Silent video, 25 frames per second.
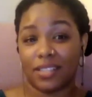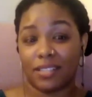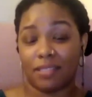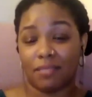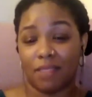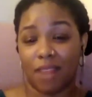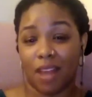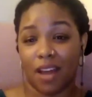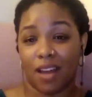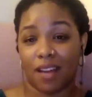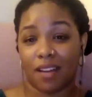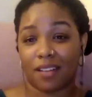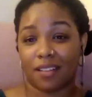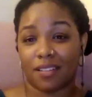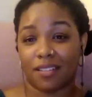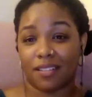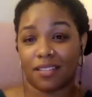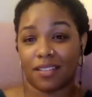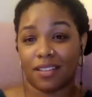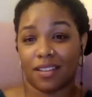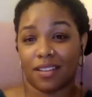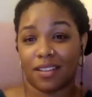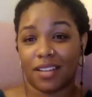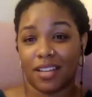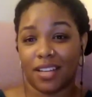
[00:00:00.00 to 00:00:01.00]
I'm not
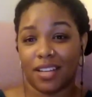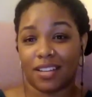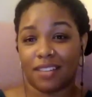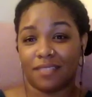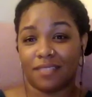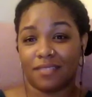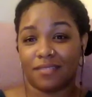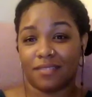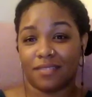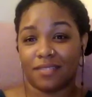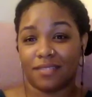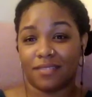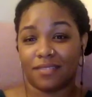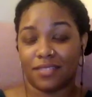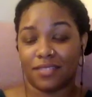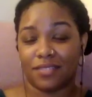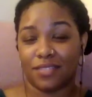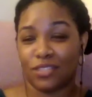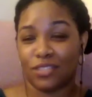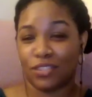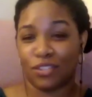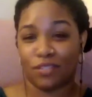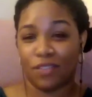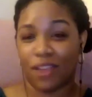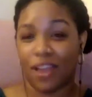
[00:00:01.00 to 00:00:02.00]
mm-hmm. gonna
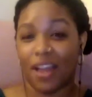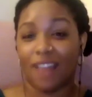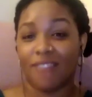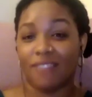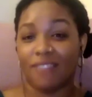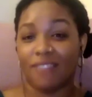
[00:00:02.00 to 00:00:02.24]
survive